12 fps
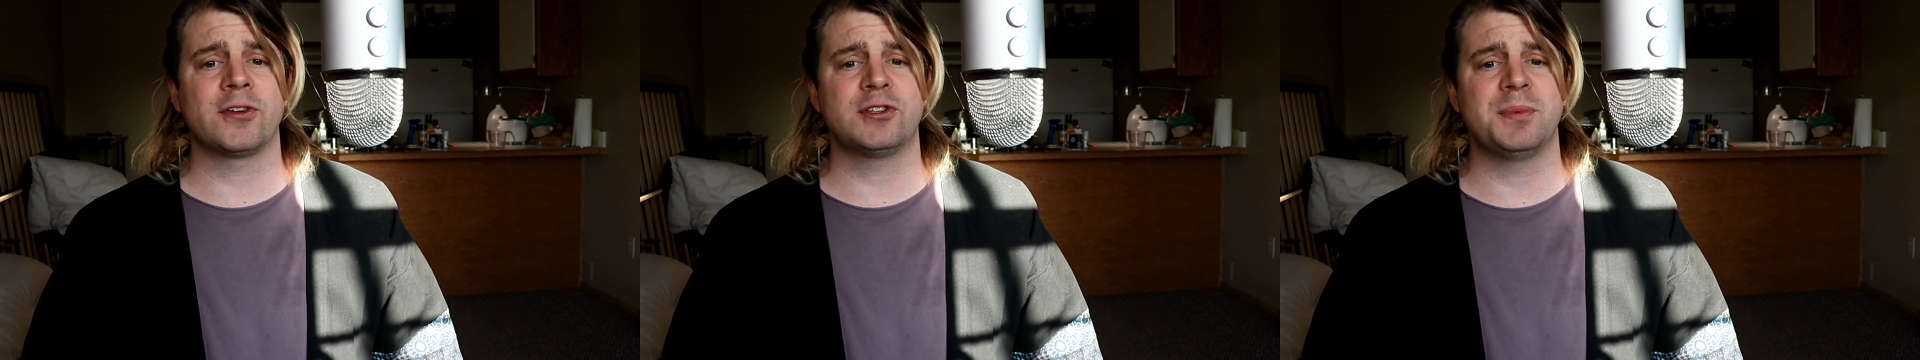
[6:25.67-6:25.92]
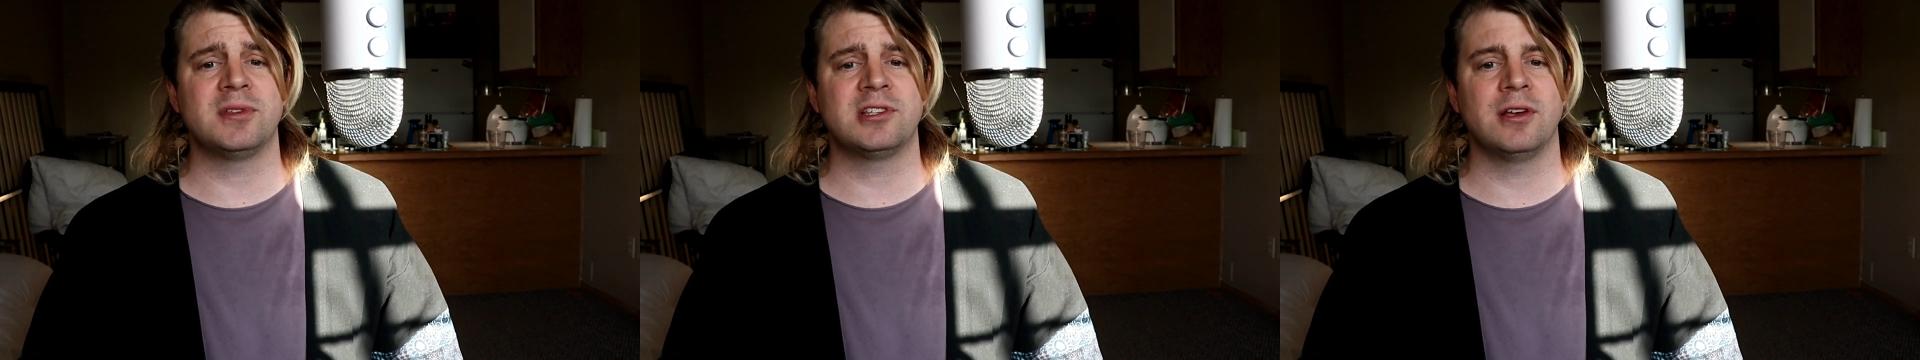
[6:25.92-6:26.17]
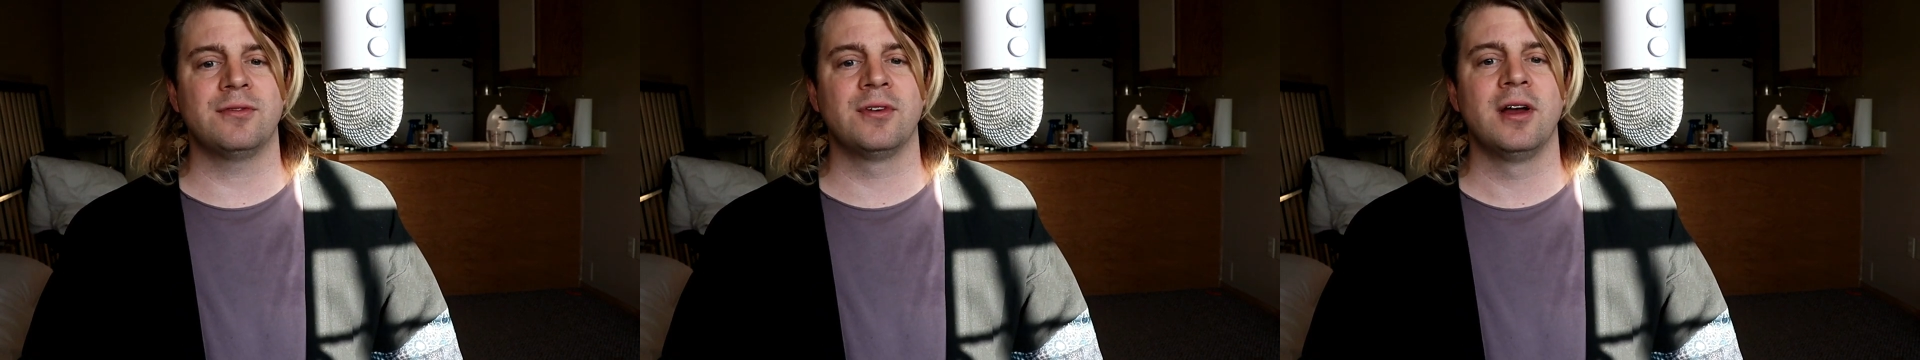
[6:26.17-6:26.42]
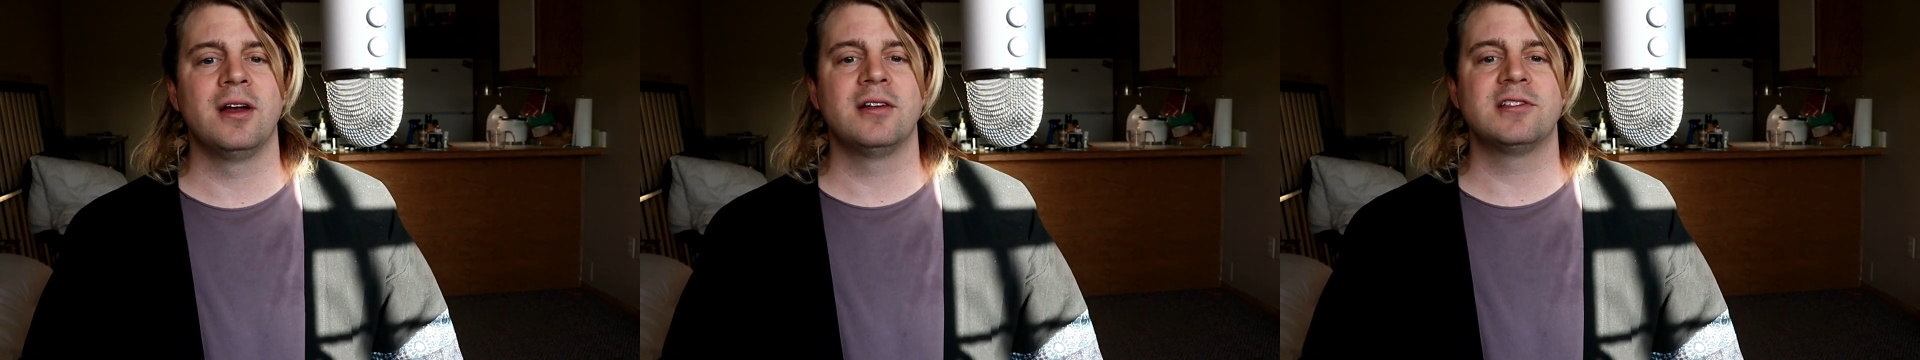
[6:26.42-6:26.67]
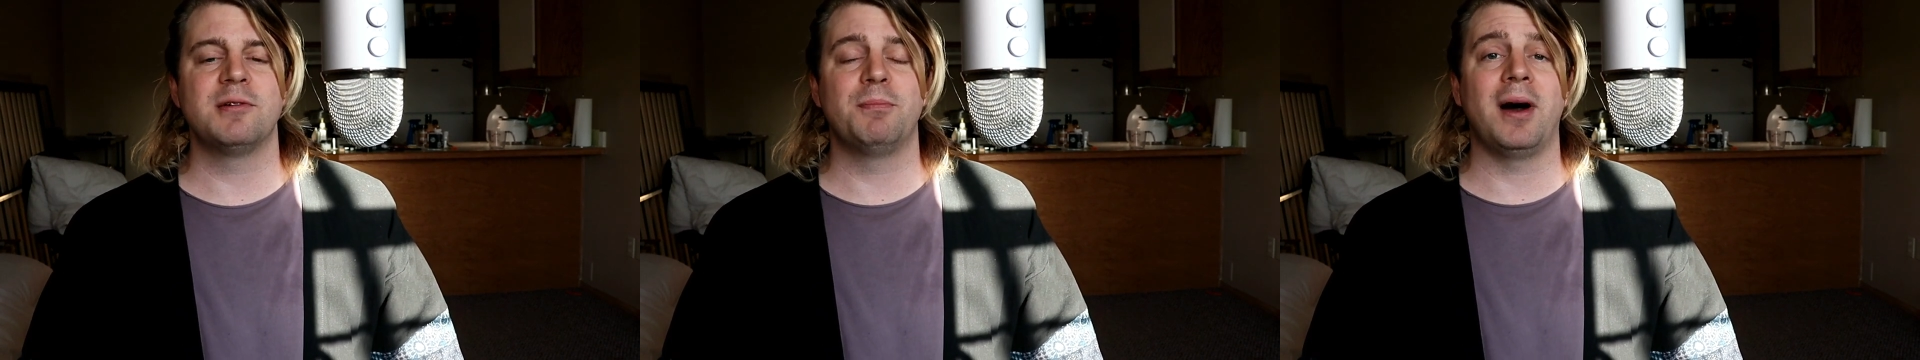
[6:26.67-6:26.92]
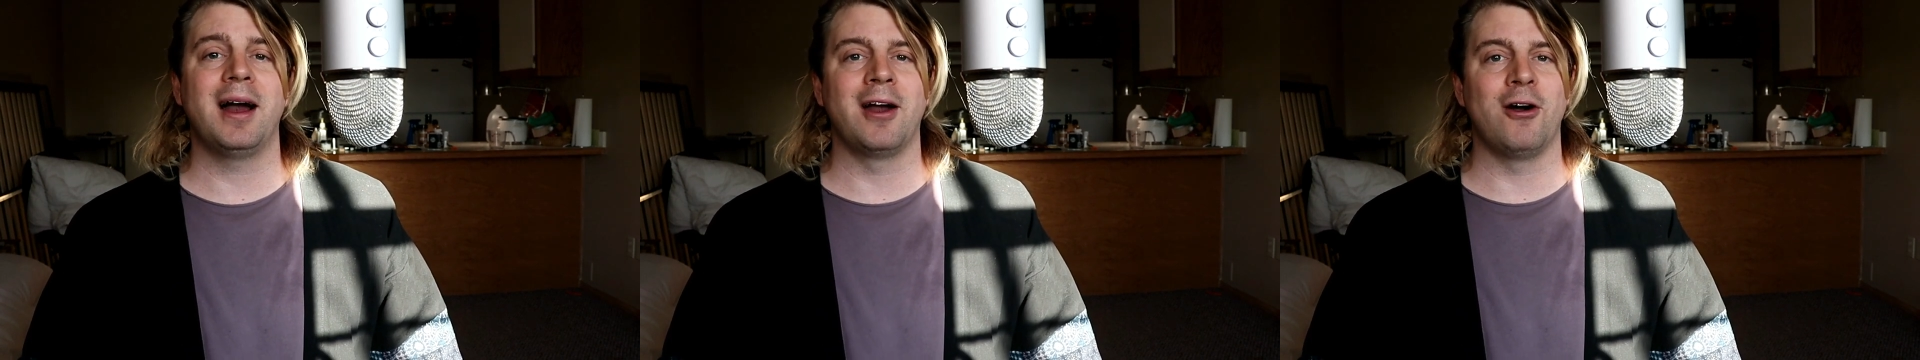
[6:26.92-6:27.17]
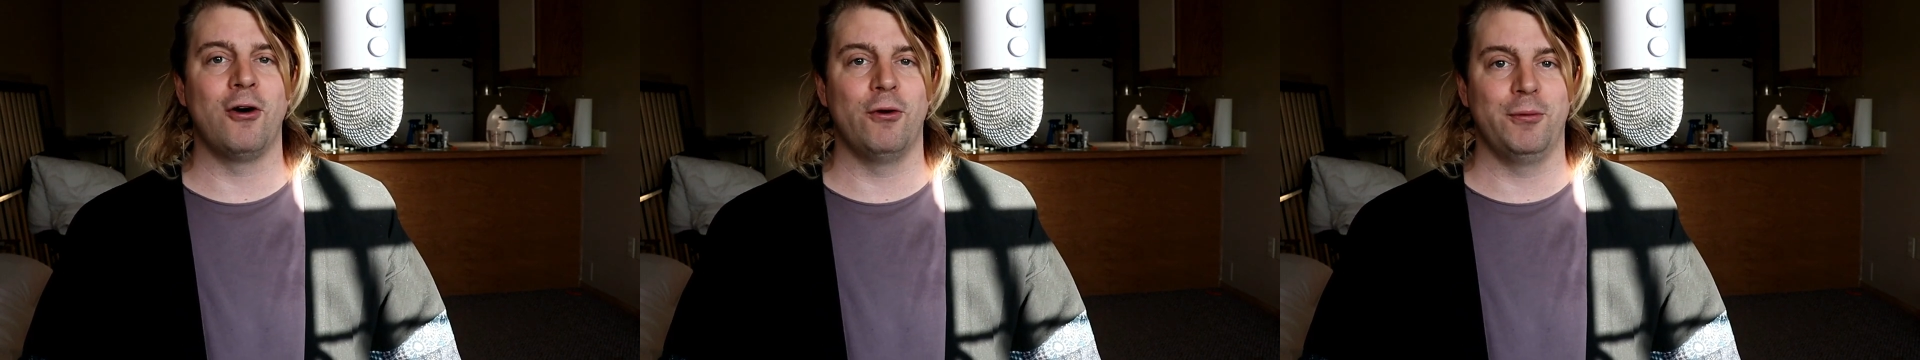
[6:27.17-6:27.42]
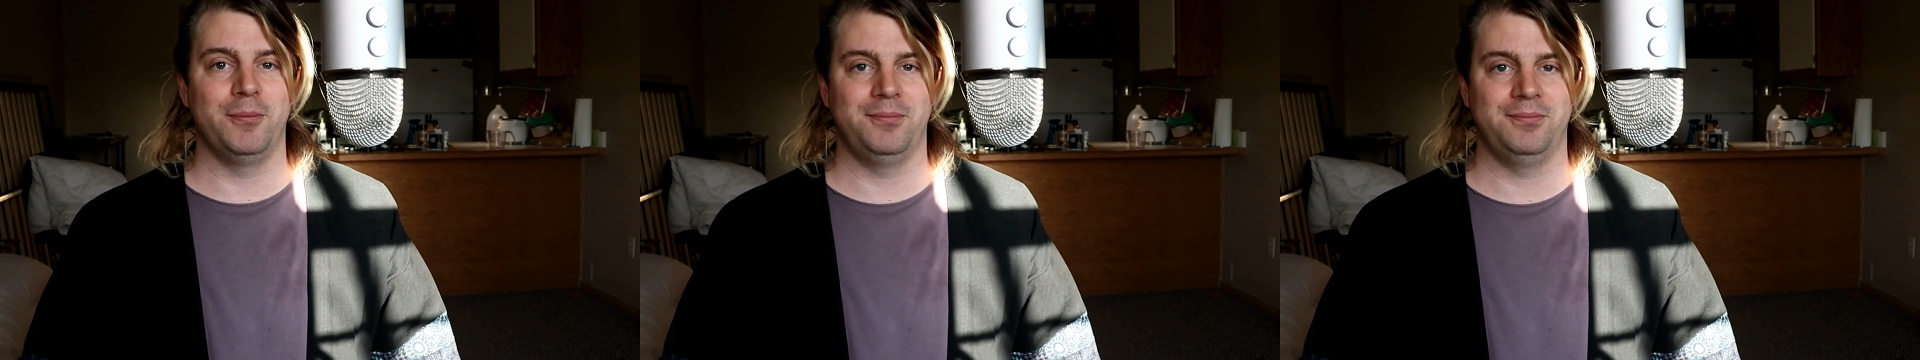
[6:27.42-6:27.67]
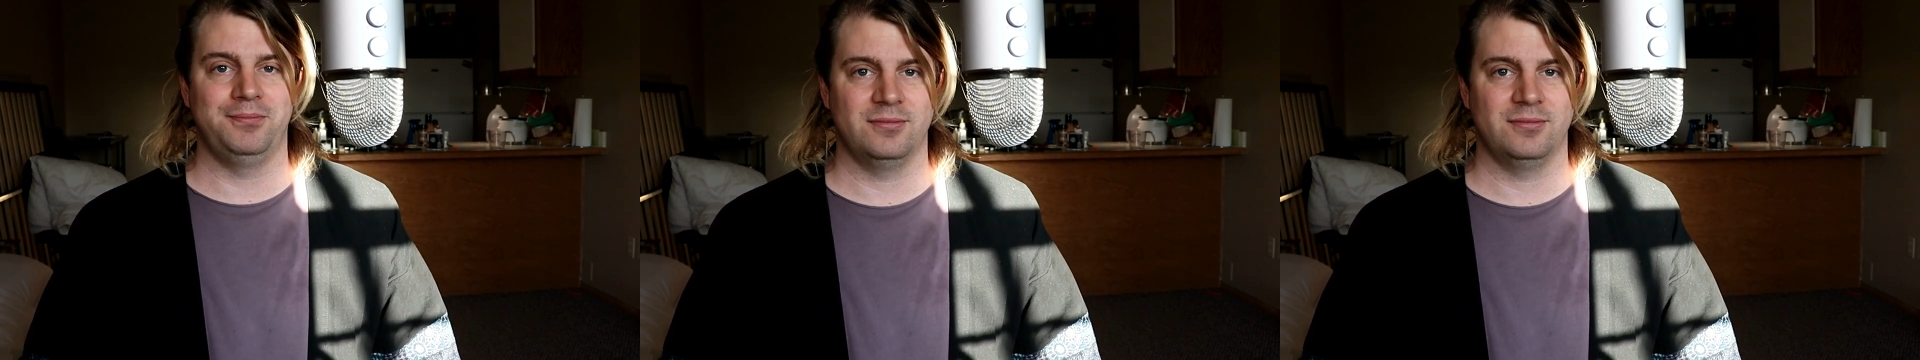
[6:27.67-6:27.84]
expensive to buy a home.